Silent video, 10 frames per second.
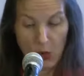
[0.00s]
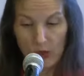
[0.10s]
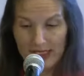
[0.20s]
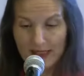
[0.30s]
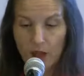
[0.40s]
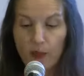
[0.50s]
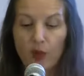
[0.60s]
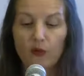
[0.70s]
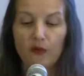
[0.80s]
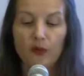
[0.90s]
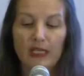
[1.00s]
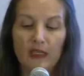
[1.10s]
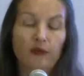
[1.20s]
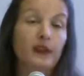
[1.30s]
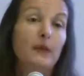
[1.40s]
will stop over in
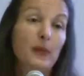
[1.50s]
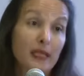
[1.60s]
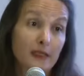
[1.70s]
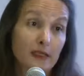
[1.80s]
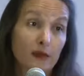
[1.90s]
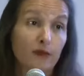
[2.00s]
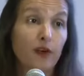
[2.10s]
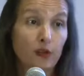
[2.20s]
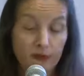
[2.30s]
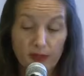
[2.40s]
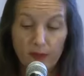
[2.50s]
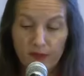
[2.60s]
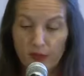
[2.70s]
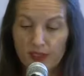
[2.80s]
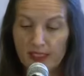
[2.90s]
the Philippines for the very
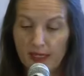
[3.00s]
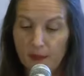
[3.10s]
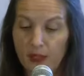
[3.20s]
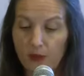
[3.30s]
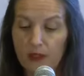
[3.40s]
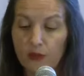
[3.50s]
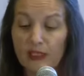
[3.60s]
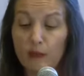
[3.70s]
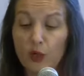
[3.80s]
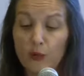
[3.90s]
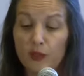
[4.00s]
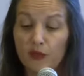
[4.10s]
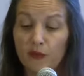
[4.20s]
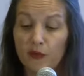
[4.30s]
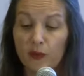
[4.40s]
first time with the deployment
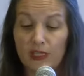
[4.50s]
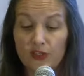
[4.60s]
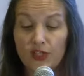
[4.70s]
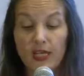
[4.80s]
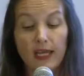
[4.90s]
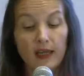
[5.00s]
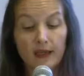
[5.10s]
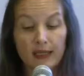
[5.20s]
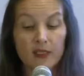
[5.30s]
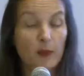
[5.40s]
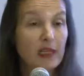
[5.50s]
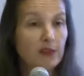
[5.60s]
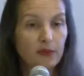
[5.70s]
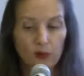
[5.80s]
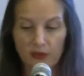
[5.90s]
of a French air and
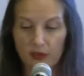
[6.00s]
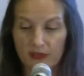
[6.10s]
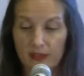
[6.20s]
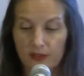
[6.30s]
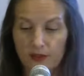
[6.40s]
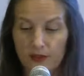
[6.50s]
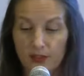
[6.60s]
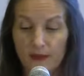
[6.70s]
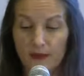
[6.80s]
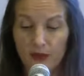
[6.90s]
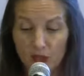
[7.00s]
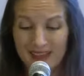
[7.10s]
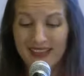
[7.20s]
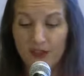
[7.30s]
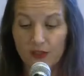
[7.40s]
space force contingent.
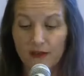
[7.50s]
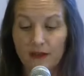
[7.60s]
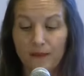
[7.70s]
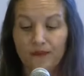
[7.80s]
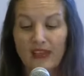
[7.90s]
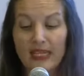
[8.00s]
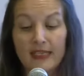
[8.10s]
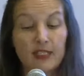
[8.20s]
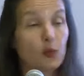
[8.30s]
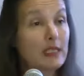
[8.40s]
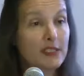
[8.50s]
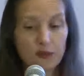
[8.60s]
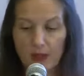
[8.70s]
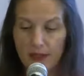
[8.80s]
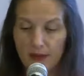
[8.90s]
contingent. This will
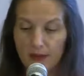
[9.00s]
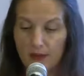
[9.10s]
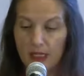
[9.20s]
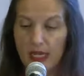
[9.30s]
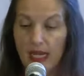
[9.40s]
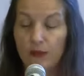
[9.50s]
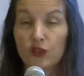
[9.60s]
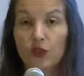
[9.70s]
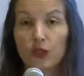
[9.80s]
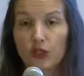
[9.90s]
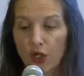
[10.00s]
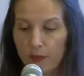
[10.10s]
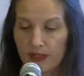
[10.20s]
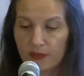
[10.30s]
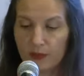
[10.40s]
strengthen our joint
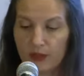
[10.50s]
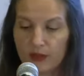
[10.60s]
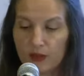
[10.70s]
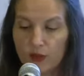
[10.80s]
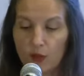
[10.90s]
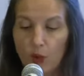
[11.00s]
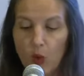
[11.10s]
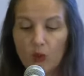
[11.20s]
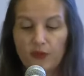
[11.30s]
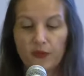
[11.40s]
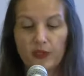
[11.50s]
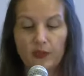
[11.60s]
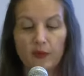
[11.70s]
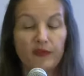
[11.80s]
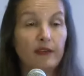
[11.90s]
commitment to uphold the
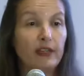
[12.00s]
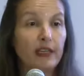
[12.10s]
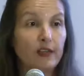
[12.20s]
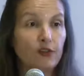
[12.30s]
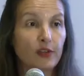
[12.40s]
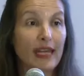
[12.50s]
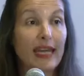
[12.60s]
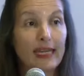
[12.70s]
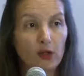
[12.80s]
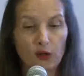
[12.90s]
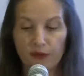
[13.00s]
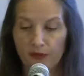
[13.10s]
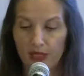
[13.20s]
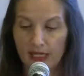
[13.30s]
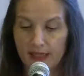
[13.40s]
freedom of navigation and
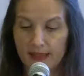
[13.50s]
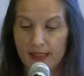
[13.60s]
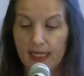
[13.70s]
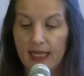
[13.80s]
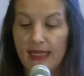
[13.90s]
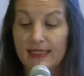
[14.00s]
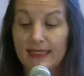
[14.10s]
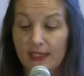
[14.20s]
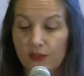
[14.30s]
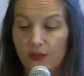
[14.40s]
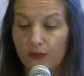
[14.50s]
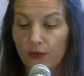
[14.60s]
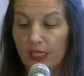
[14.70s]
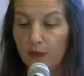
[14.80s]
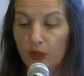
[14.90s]
overflight, essential to
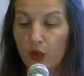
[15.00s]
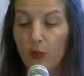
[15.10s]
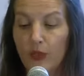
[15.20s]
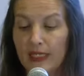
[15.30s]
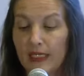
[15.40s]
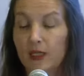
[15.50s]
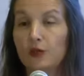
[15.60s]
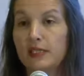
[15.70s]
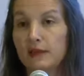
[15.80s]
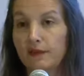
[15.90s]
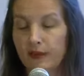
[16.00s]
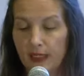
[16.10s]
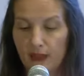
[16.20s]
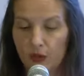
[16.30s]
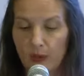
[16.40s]
keep an open and inclusive
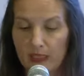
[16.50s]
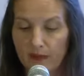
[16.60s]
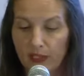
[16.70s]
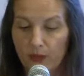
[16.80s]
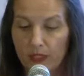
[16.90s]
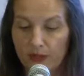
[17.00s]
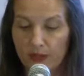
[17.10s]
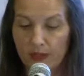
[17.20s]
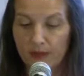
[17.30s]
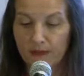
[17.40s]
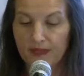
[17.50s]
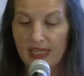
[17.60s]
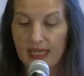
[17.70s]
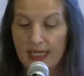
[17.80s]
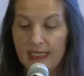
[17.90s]
Indo-Pacific region.
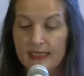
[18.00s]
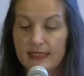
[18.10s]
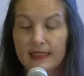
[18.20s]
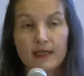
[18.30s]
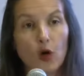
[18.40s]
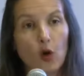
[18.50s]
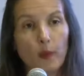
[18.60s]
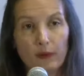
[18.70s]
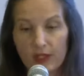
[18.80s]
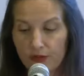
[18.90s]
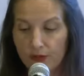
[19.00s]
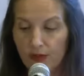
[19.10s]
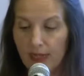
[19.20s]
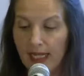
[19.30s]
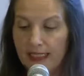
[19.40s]
These
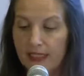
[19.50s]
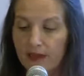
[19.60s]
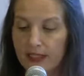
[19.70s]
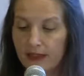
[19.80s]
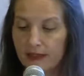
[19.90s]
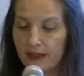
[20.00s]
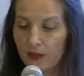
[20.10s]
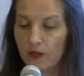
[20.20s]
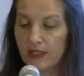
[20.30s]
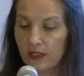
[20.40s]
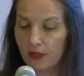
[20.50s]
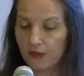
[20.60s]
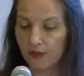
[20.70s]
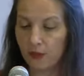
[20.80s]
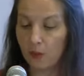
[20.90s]
operational activities result
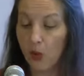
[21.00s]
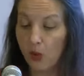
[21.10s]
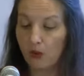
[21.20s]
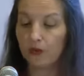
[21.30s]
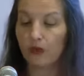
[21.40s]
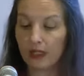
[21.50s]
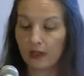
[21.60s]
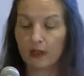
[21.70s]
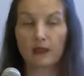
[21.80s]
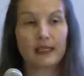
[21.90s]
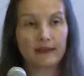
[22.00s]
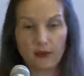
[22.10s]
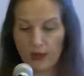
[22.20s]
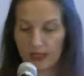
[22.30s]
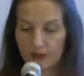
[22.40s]
from more regular
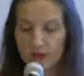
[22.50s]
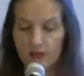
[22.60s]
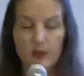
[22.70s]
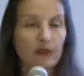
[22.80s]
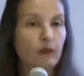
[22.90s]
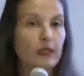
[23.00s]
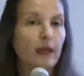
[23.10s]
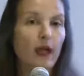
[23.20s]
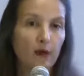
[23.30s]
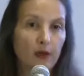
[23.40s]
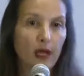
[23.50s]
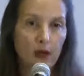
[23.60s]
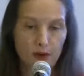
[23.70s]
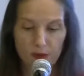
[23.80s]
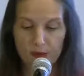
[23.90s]
interactions between our
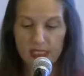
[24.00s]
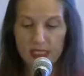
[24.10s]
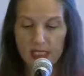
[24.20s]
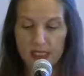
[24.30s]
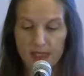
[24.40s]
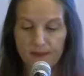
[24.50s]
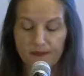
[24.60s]
authorities